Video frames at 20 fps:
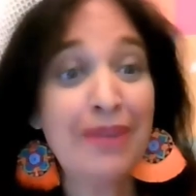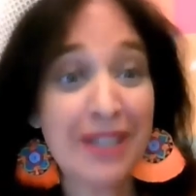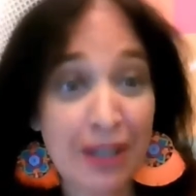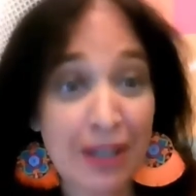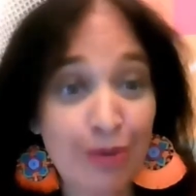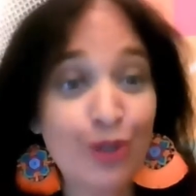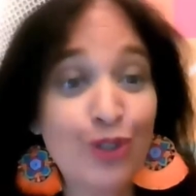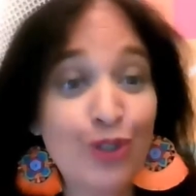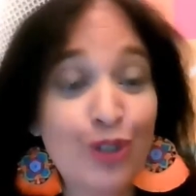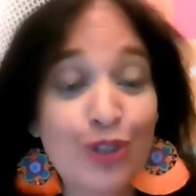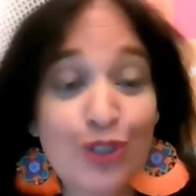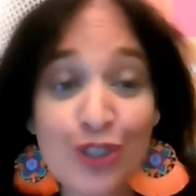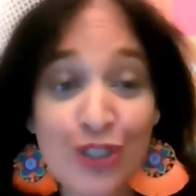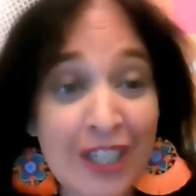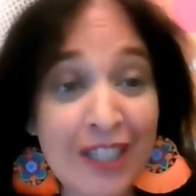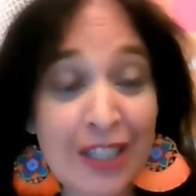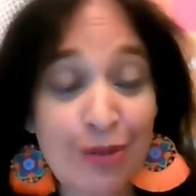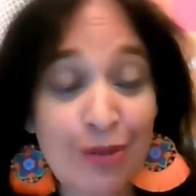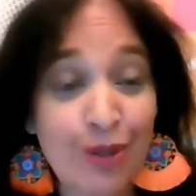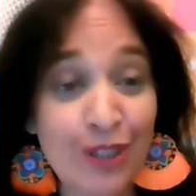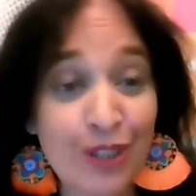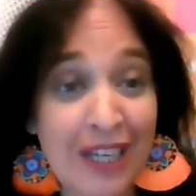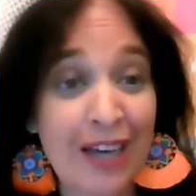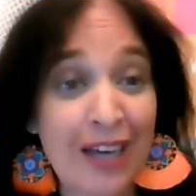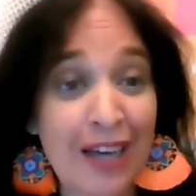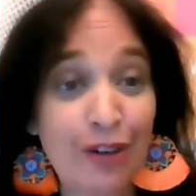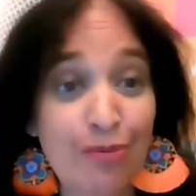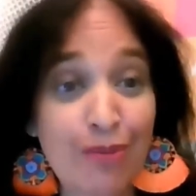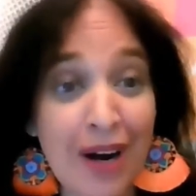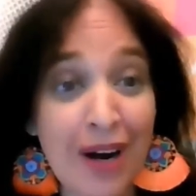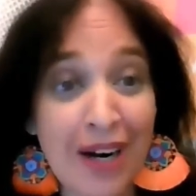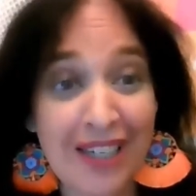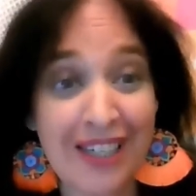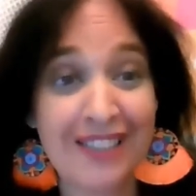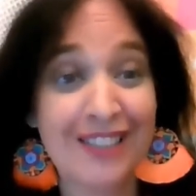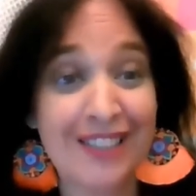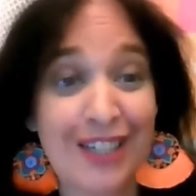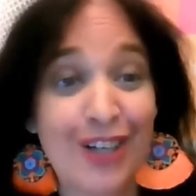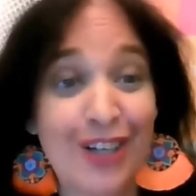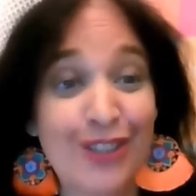But he was also saying there was lack of
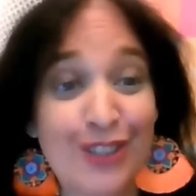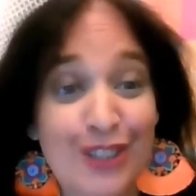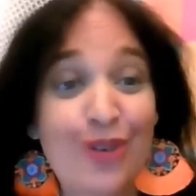market, you know.